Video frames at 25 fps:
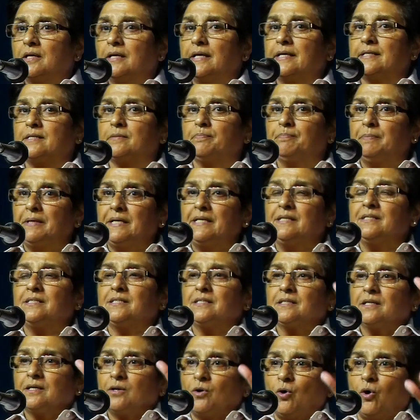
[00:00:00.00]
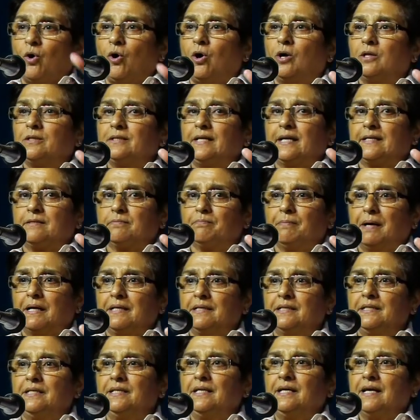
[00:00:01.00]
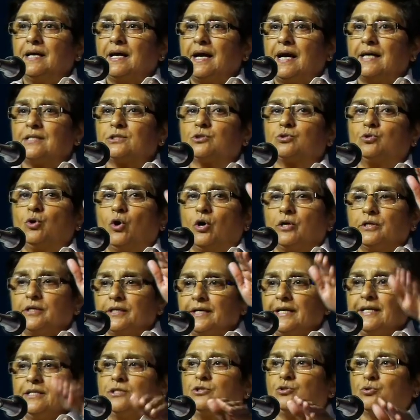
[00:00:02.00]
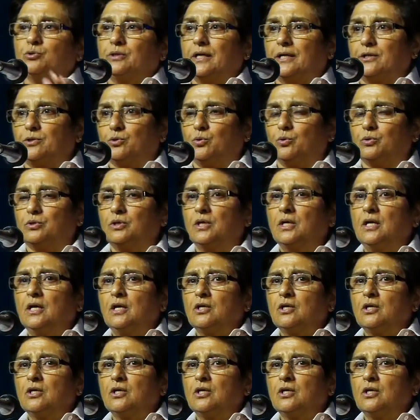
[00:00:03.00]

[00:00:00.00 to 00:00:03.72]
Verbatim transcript: it means all that money has gone into that road.